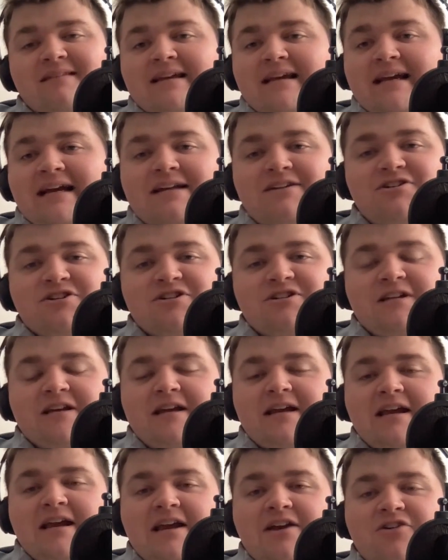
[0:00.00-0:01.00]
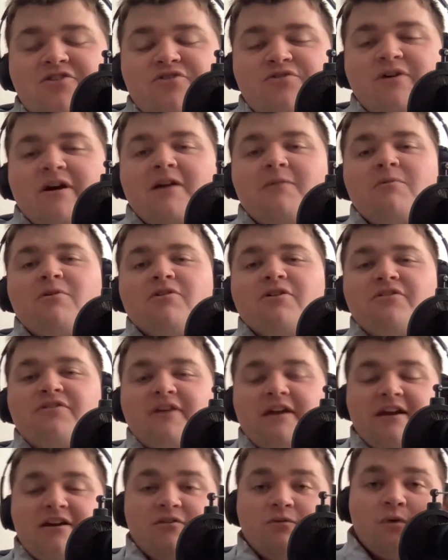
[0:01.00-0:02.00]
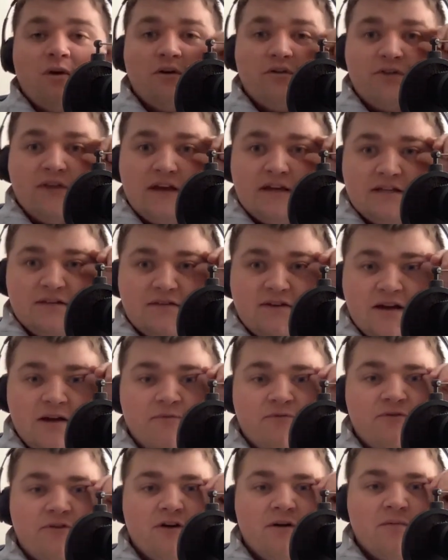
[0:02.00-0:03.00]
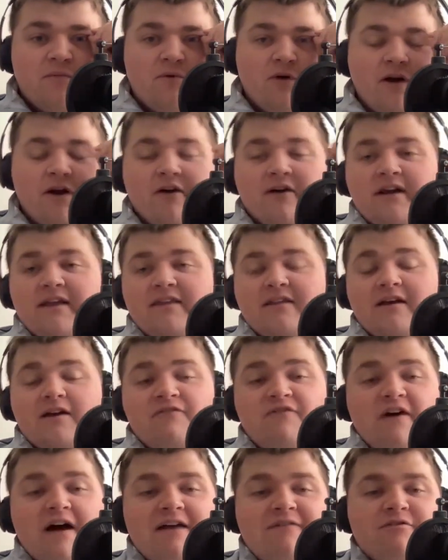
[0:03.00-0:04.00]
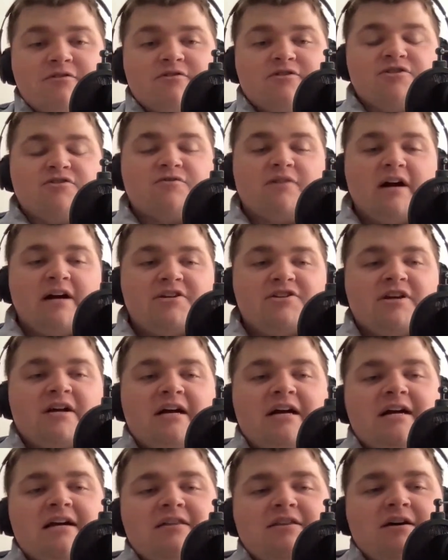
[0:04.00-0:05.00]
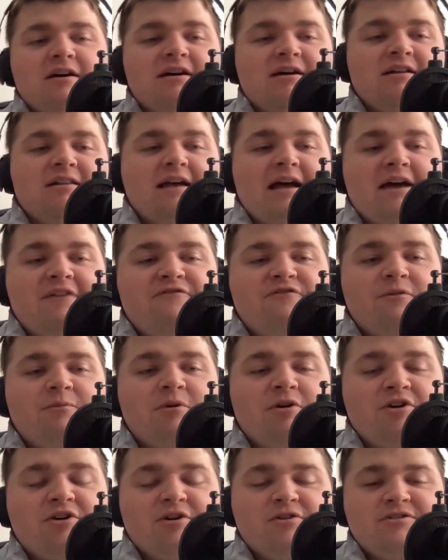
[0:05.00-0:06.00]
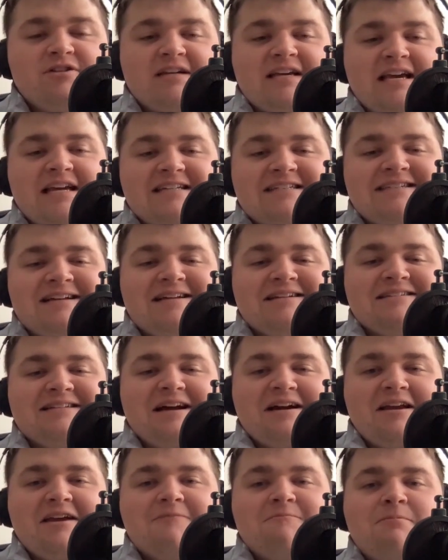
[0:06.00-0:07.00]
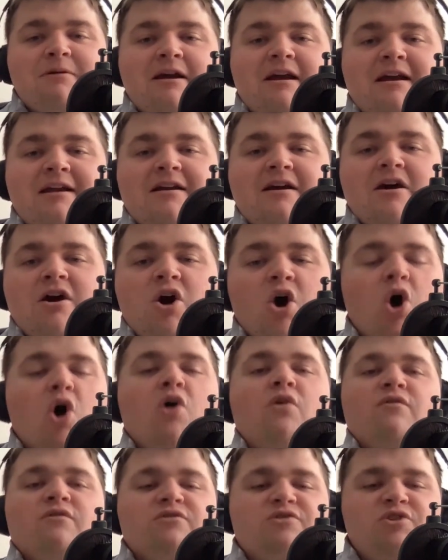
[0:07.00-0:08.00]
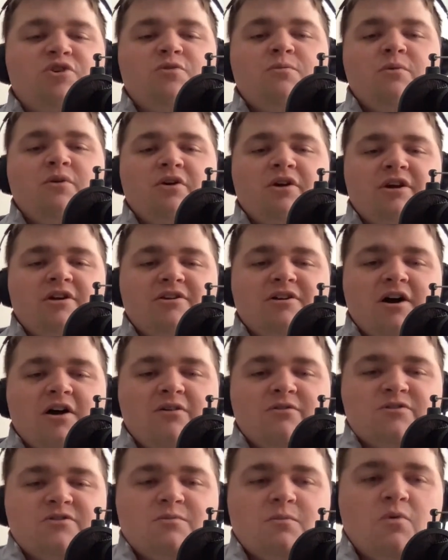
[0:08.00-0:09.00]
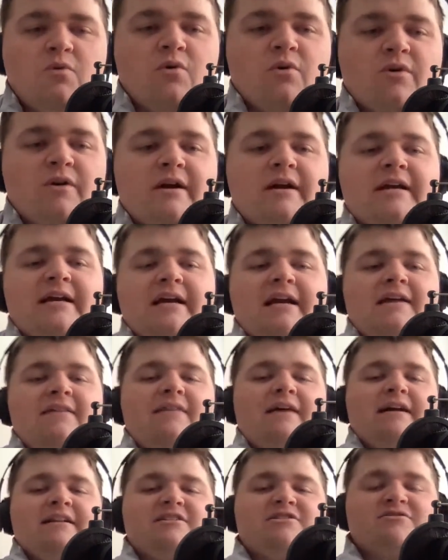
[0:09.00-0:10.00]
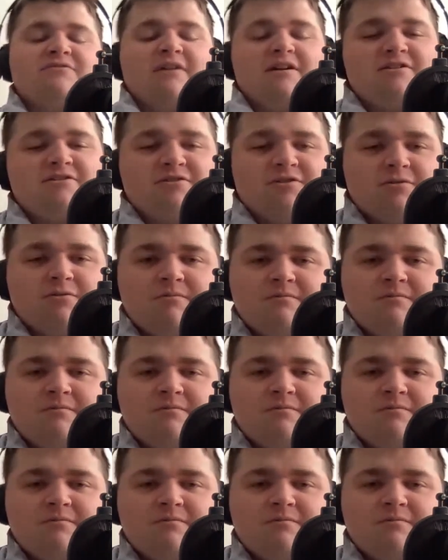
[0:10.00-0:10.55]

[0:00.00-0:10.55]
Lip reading: it's just incredible to think of where things have come from, where in a 5-year stretch, the head football coach at K-State is now getting paid over $2 million more in that stretch. So